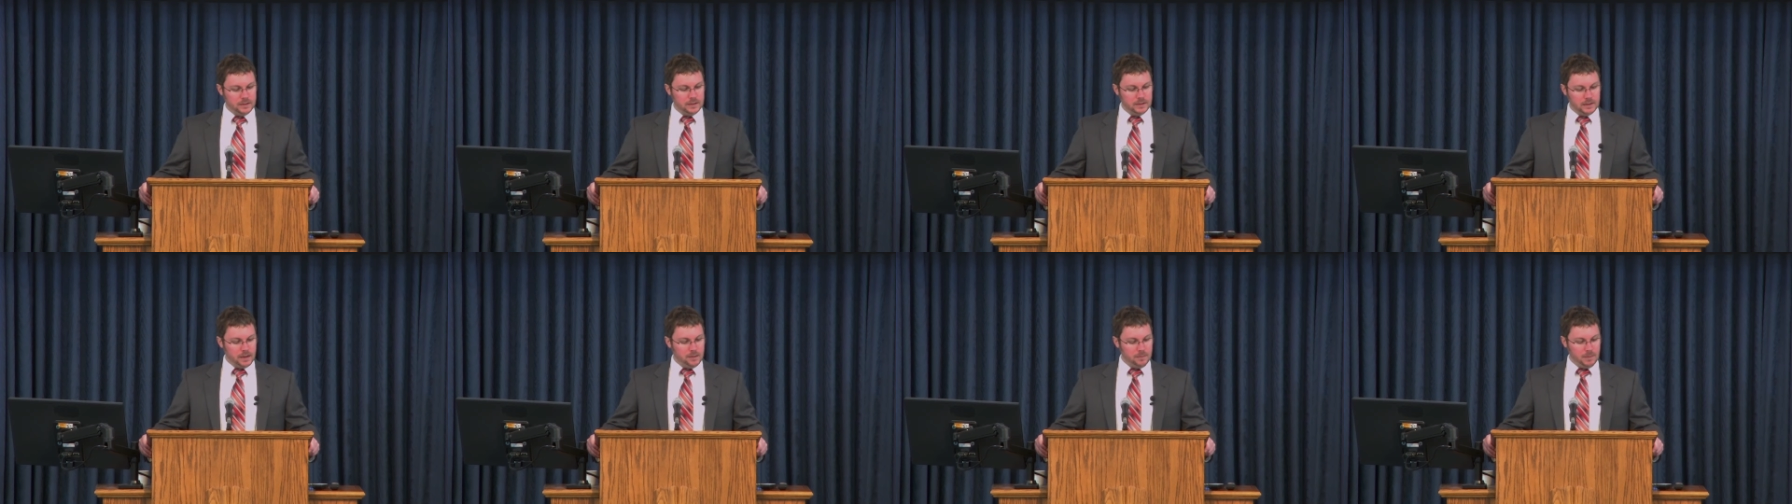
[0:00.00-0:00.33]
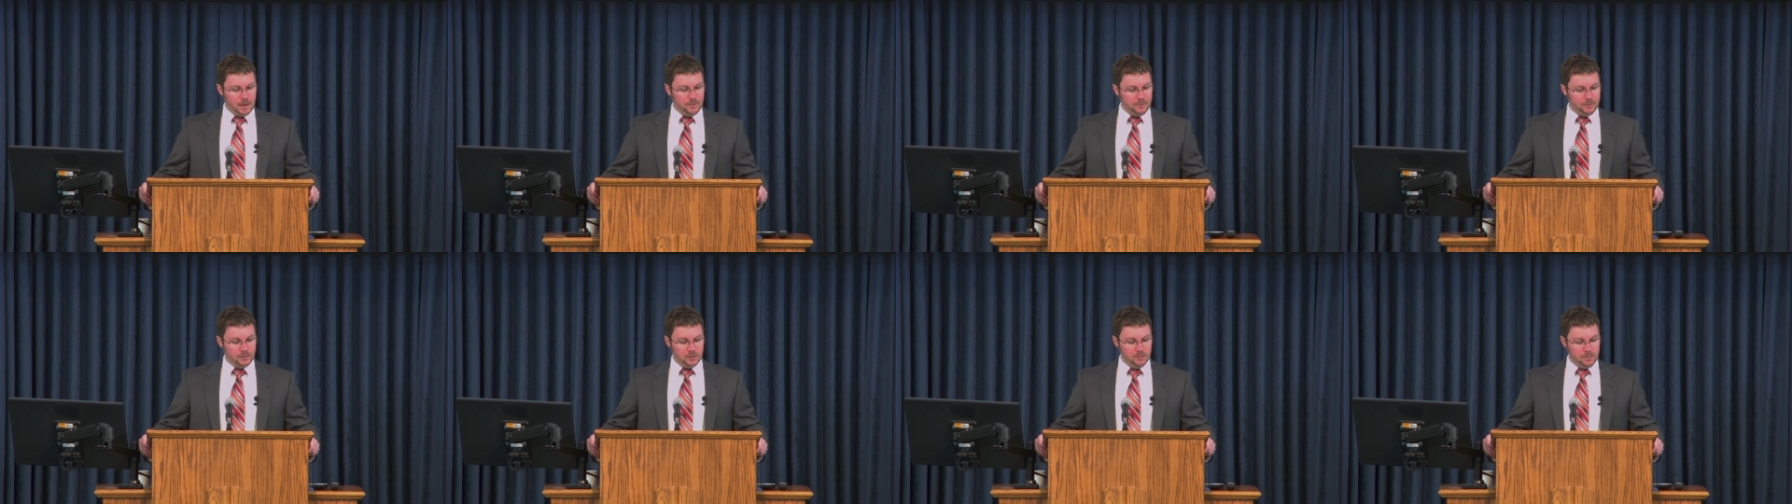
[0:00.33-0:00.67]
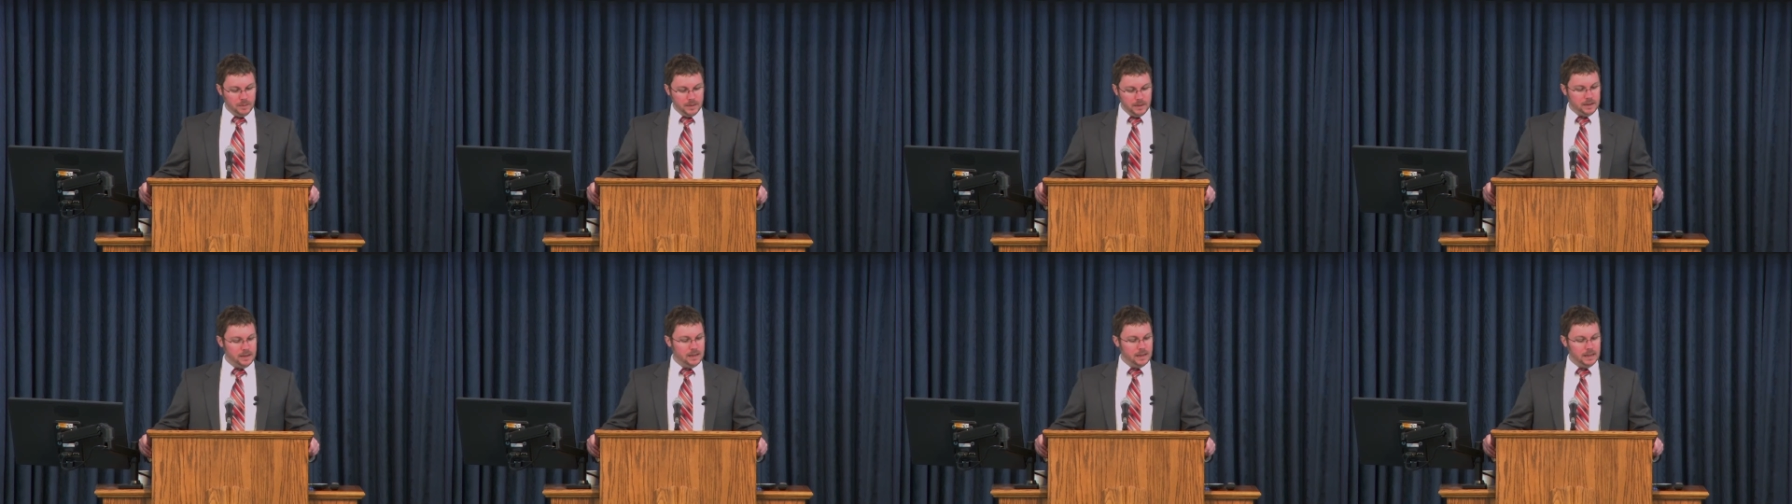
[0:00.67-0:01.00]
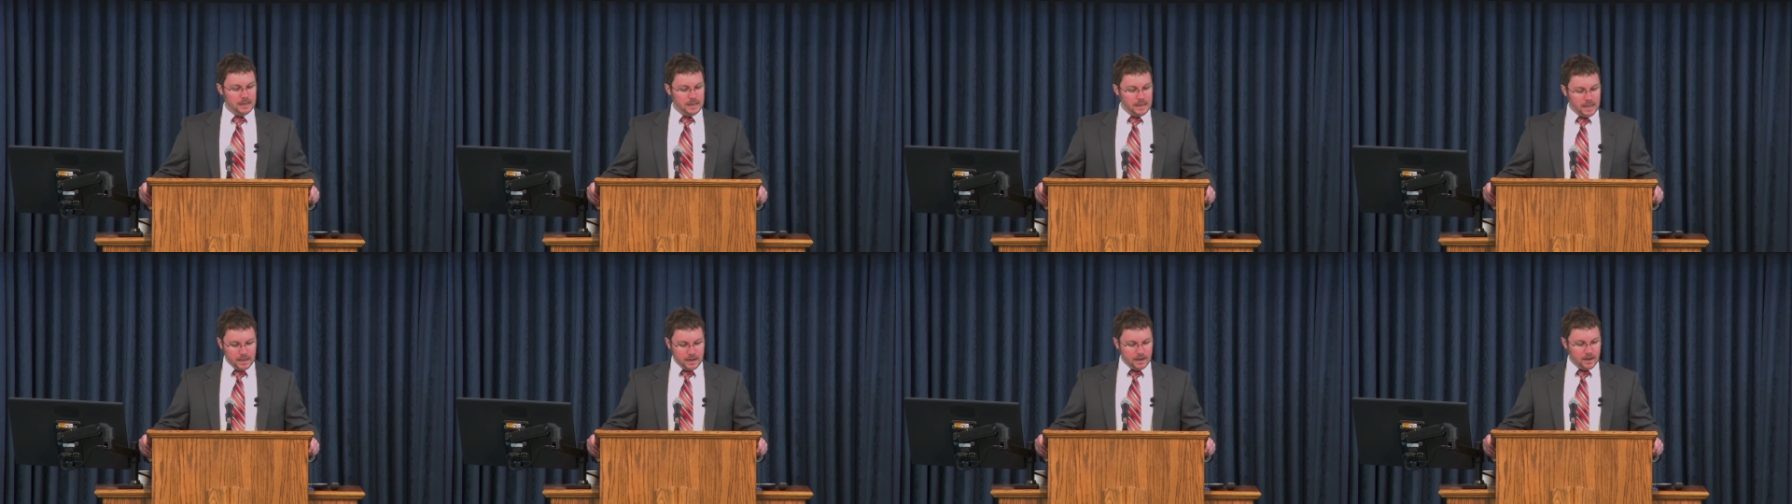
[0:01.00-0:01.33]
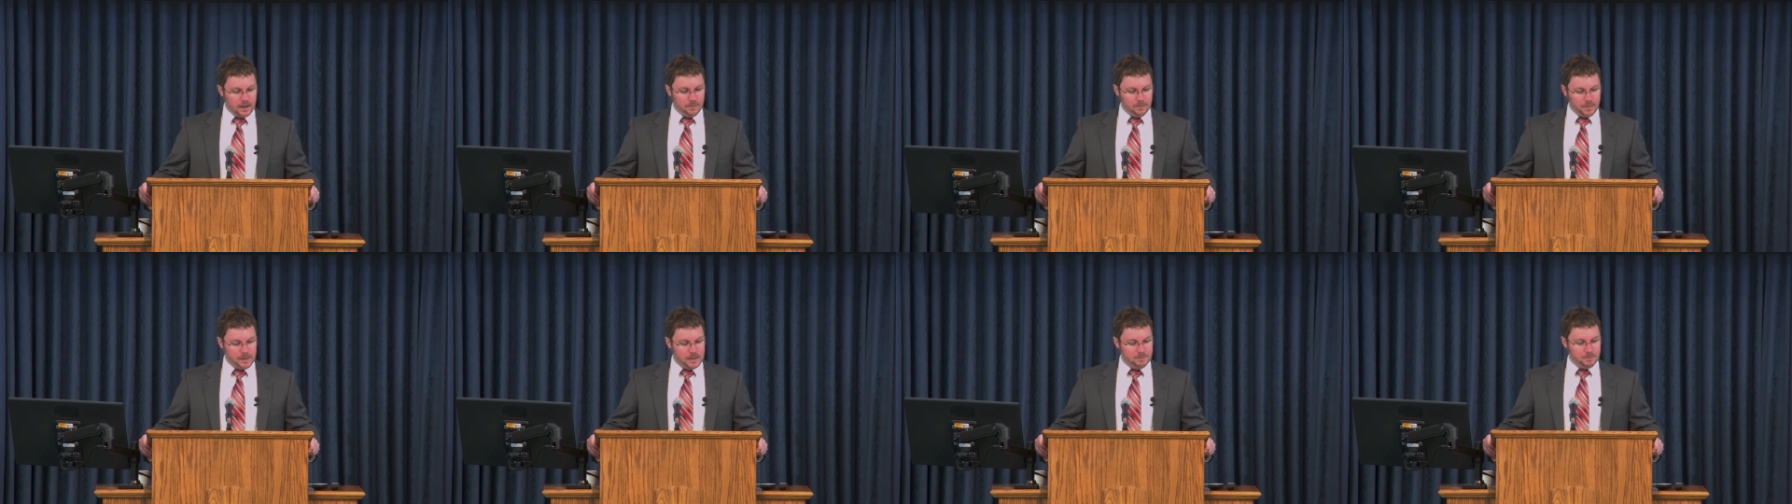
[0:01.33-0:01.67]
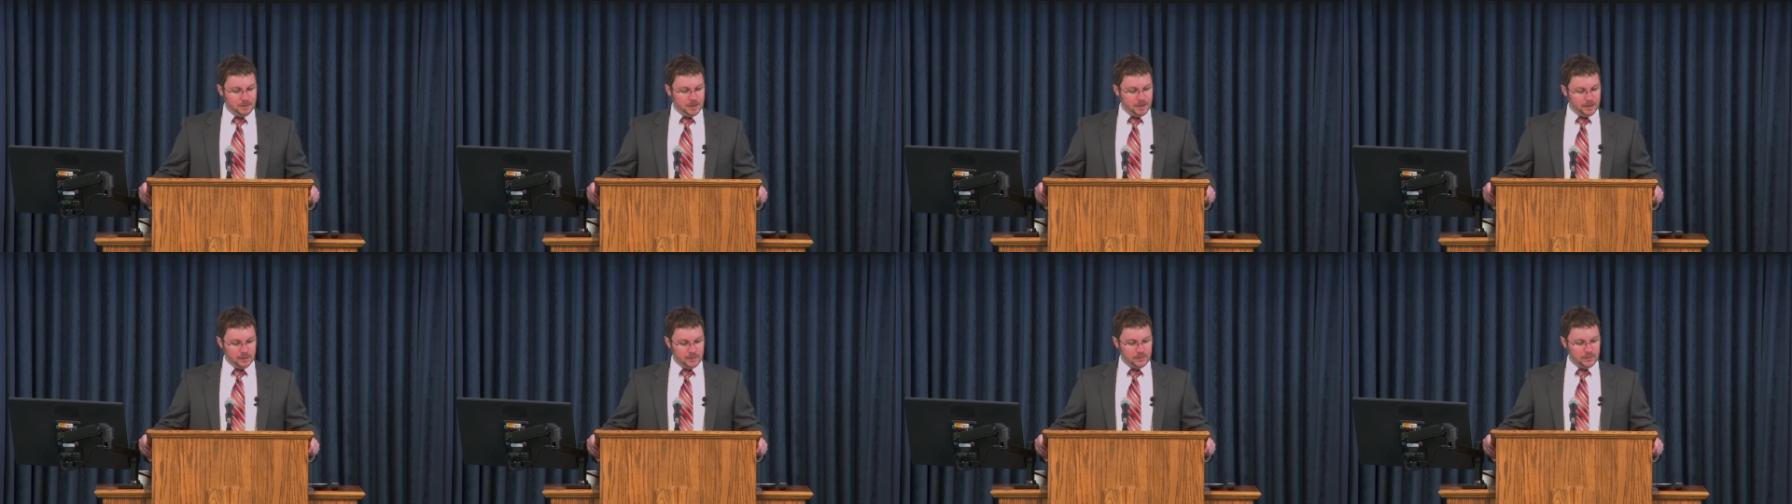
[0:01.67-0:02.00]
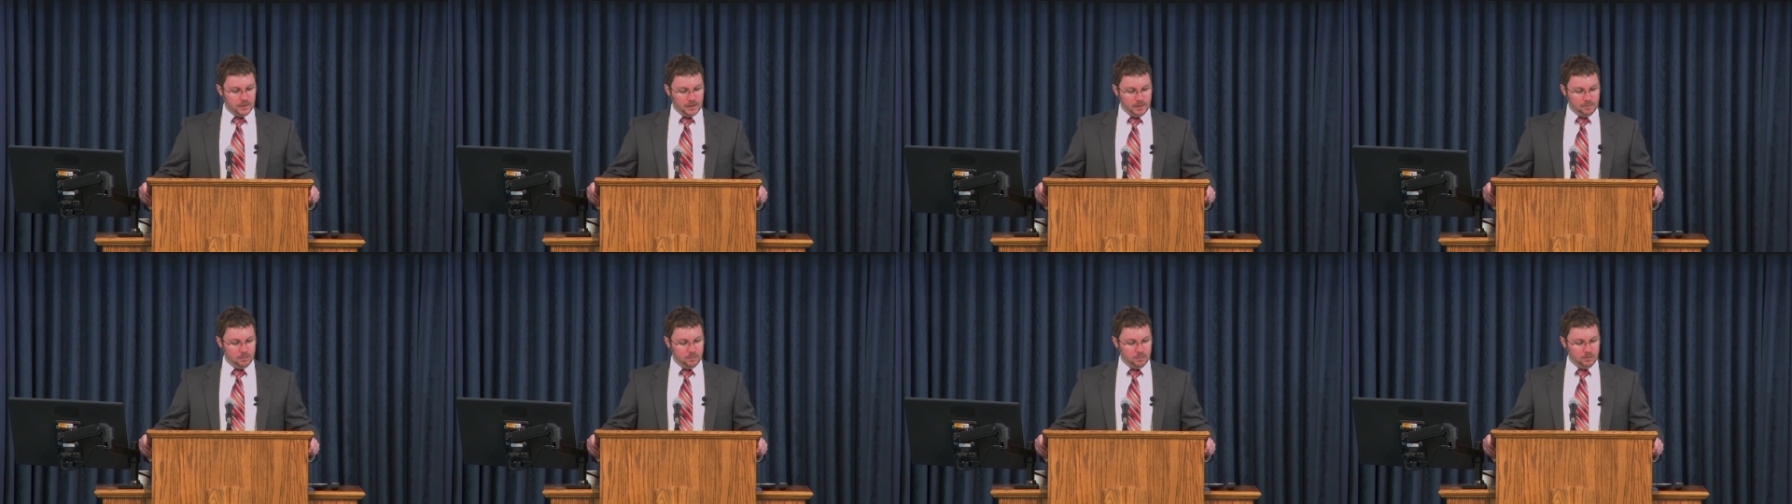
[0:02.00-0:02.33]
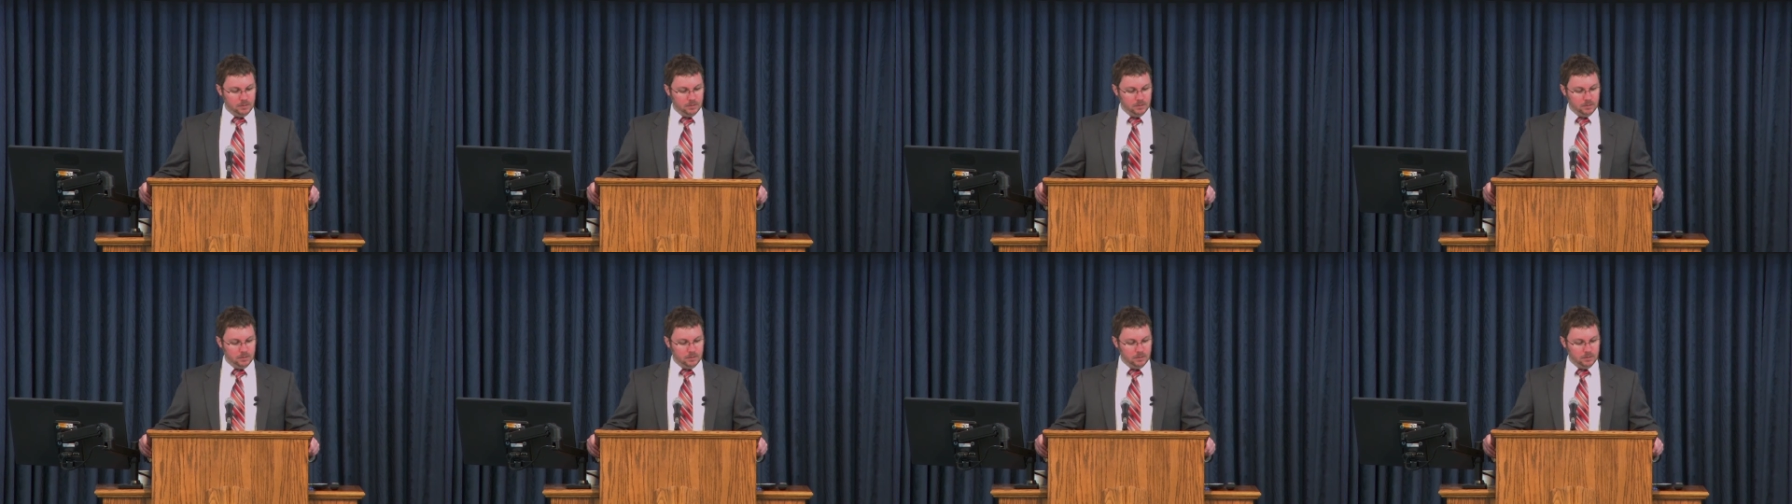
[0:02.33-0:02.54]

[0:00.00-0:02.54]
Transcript: come after me cannot be my disciple.